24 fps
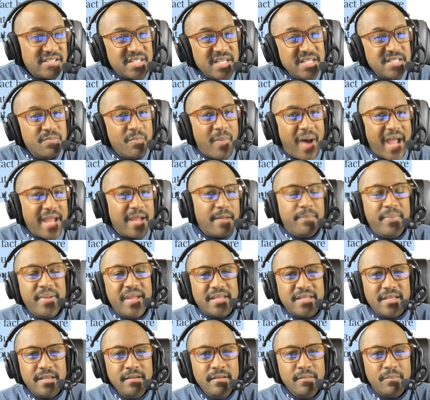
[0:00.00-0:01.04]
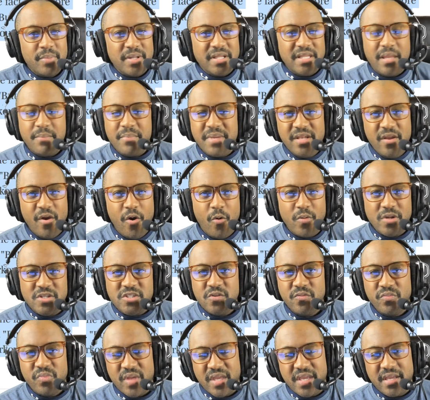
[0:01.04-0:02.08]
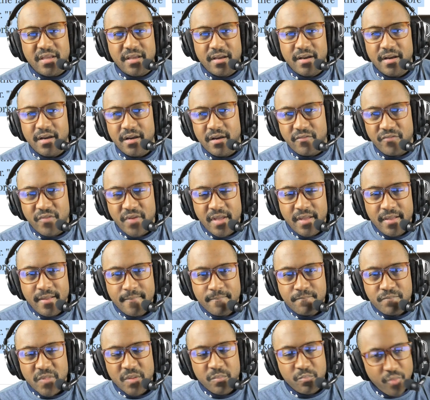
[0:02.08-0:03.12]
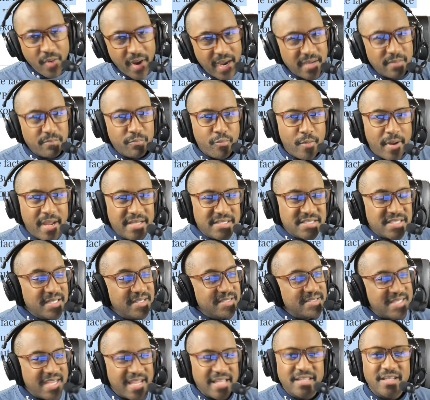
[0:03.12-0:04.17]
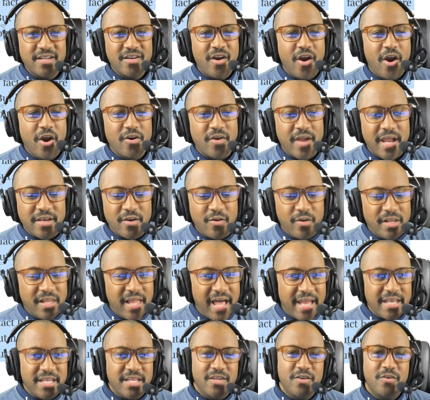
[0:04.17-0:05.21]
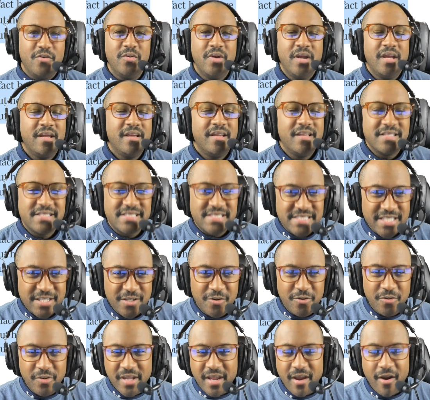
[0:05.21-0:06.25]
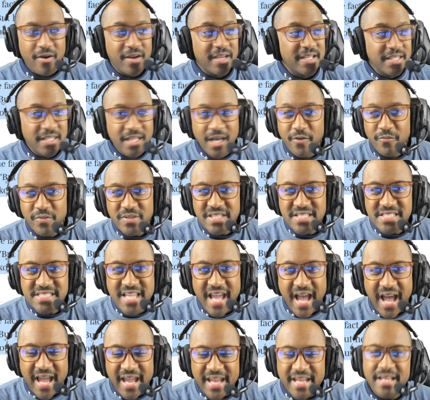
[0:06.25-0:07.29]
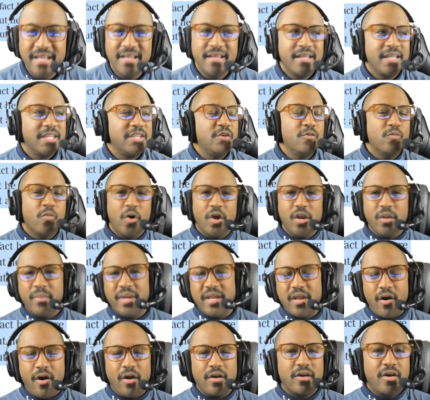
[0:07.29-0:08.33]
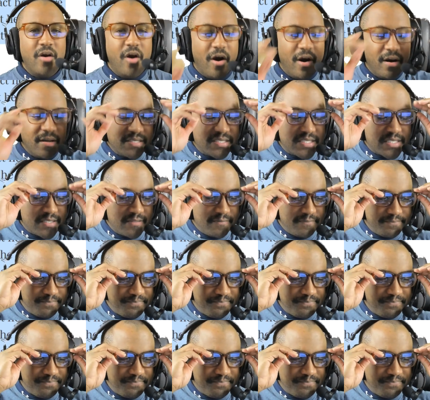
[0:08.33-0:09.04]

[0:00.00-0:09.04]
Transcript: just my opinion, but let me know what you think of Brian Branch and Jalen Carter. I know a lot of you still are in love with this guy. You want him at all costs.